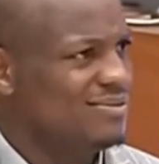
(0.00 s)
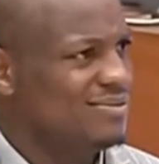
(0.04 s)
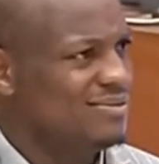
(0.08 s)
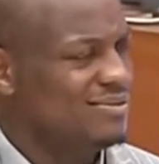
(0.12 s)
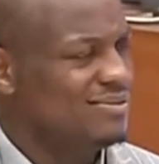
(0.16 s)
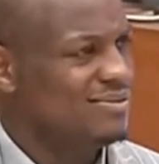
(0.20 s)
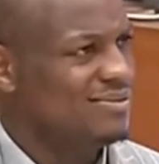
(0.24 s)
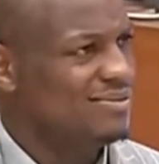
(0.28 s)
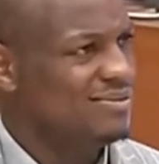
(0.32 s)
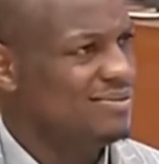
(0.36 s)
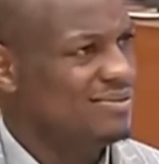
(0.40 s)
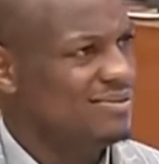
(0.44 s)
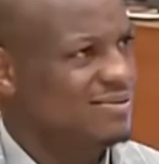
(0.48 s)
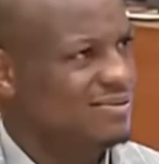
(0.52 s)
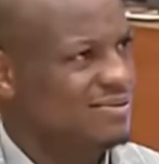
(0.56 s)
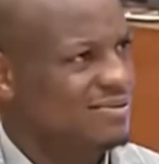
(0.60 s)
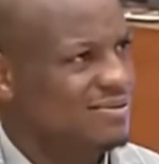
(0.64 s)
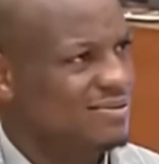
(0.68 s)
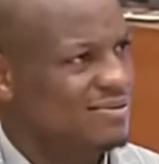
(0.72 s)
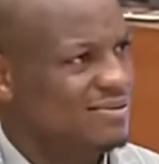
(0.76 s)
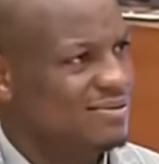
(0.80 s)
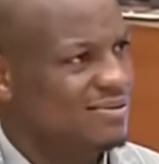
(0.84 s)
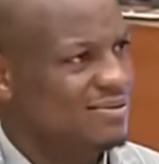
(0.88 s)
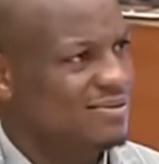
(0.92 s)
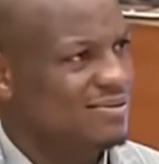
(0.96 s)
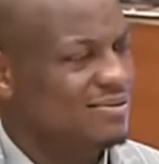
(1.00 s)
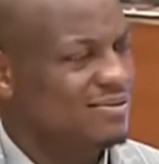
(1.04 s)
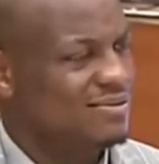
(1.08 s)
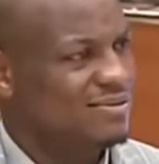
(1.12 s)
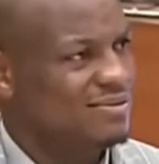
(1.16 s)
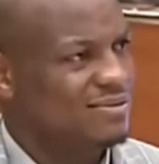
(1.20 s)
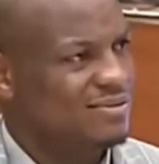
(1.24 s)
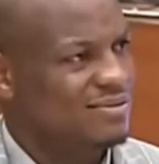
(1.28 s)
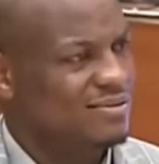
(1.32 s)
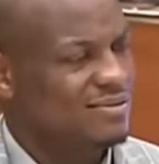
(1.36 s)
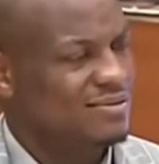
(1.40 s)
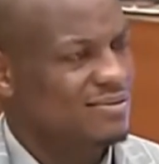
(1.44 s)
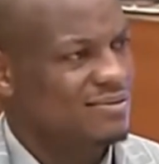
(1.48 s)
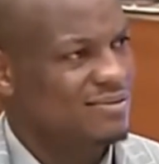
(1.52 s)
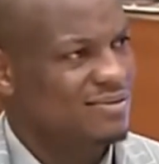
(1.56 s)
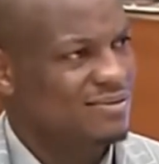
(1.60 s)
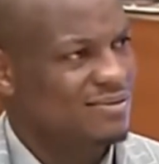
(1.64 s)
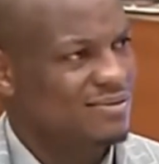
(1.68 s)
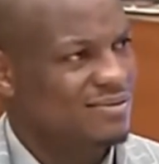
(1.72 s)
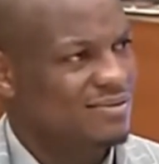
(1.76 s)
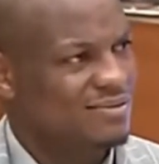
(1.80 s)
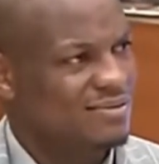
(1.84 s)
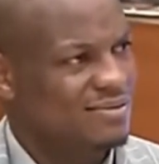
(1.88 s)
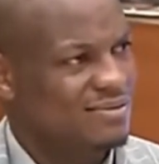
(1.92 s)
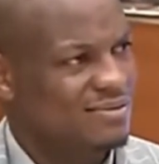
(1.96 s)

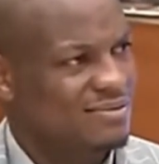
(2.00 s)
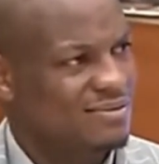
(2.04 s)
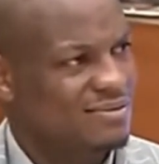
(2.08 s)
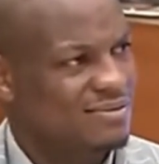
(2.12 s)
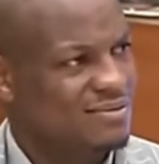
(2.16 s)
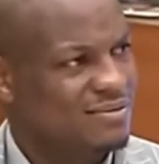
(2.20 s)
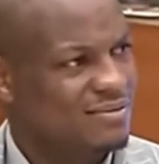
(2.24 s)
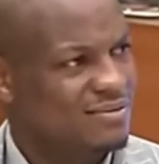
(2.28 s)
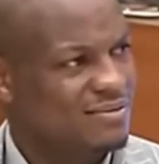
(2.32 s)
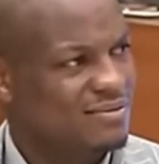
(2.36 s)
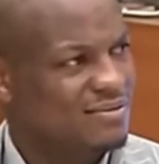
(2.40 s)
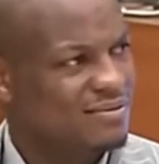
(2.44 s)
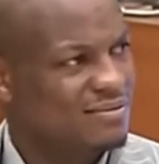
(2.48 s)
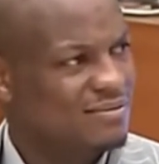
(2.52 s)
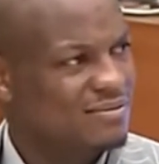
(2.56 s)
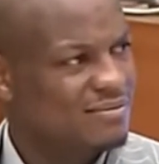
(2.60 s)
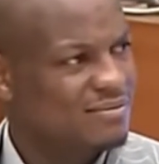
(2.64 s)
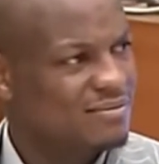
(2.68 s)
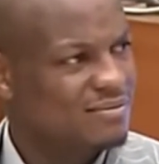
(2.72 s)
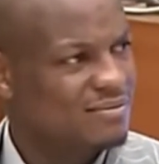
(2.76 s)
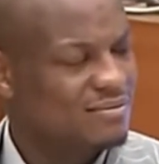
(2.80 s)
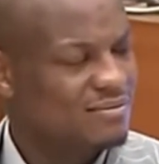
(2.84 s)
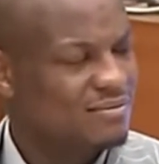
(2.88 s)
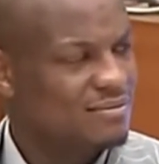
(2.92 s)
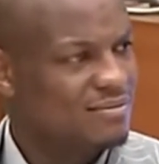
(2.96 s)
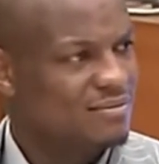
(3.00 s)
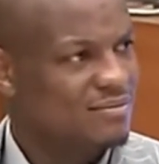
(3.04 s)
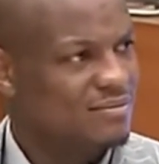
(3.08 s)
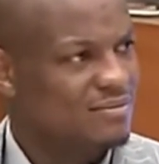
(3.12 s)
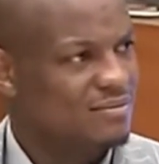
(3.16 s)
(no one is talking)